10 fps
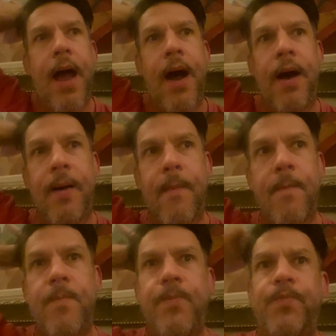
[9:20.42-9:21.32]

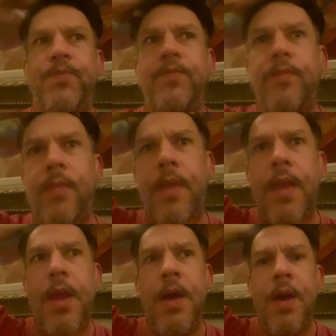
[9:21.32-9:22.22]
But
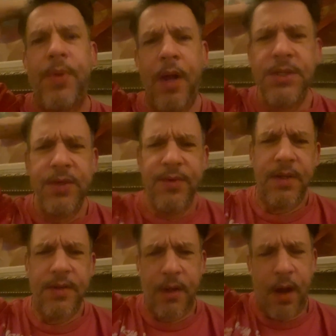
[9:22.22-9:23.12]
also
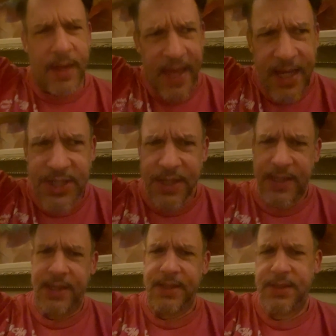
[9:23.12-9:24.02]
the Caucasian
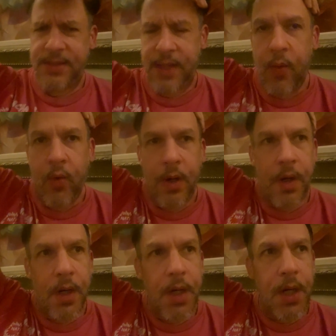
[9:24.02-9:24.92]
kids that
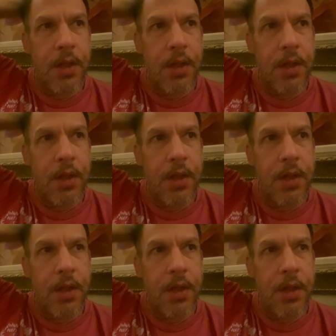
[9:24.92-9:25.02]
were,